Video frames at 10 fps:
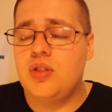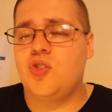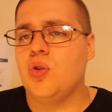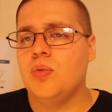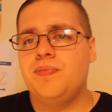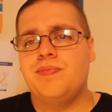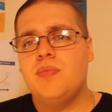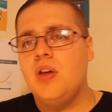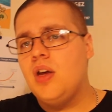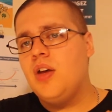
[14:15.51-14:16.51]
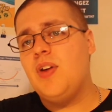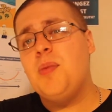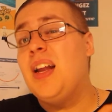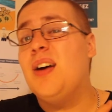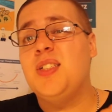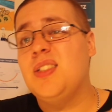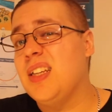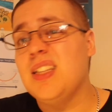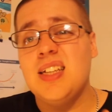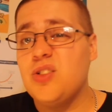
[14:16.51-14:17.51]
So if anybody else
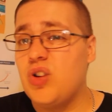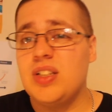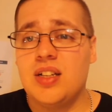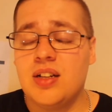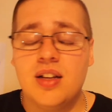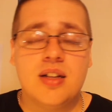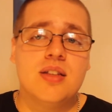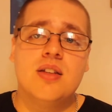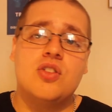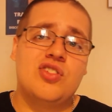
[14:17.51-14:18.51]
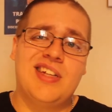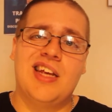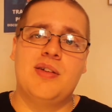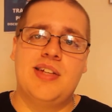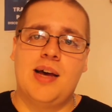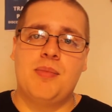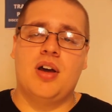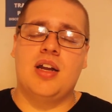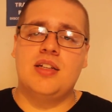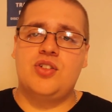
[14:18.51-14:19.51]
is interested, just DM me
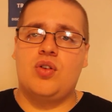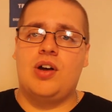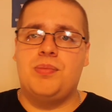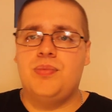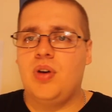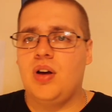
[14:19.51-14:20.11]
on Instagram,